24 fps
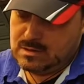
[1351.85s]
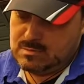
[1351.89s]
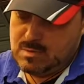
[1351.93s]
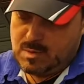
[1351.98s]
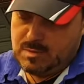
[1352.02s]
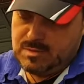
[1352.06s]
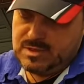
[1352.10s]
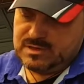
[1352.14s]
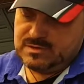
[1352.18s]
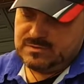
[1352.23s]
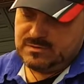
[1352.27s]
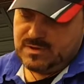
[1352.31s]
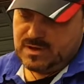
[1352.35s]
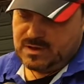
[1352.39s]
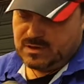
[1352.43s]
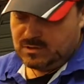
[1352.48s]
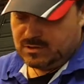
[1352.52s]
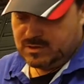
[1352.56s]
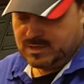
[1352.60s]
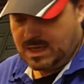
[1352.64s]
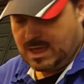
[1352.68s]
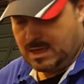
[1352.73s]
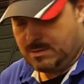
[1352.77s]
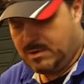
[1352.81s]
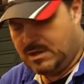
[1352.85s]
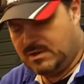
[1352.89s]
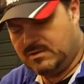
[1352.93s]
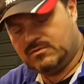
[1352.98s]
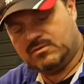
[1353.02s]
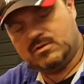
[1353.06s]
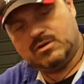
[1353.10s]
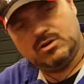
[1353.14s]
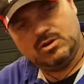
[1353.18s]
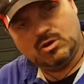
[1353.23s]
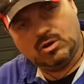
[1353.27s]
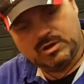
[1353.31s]
Remember, this vehicle came in
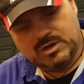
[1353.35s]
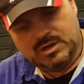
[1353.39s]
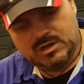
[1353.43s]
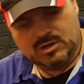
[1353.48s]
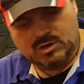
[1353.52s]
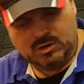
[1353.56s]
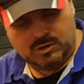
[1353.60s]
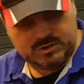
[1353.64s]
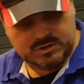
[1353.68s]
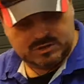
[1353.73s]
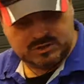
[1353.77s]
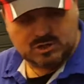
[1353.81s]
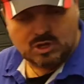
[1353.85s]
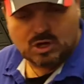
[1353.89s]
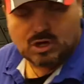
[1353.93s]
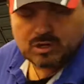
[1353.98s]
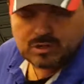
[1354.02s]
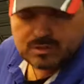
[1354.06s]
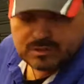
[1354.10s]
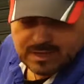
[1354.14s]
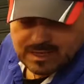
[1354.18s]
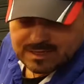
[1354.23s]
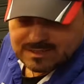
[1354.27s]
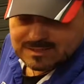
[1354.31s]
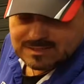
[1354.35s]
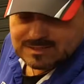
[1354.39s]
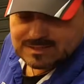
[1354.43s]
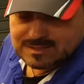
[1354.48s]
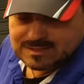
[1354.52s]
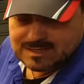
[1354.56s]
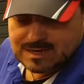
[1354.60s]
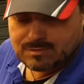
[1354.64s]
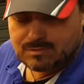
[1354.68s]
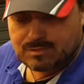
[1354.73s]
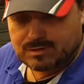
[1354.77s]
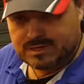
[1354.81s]
for a knocking noise, not
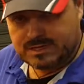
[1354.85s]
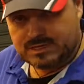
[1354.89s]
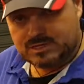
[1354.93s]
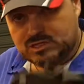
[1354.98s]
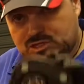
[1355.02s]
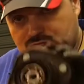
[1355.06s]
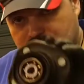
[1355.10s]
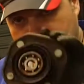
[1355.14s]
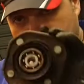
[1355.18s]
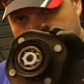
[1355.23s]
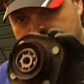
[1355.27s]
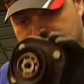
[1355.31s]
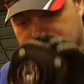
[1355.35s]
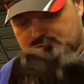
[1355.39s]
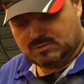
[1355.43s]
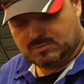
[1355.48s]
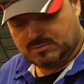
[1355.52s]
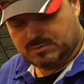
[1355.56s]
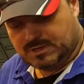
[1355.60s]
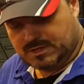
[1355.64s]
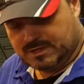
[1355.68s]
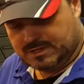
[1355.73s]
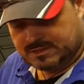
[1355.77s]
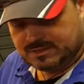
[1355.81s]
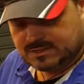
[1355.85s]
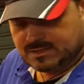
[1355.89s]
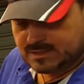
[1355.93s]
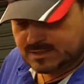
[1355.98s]
necessarily just to replace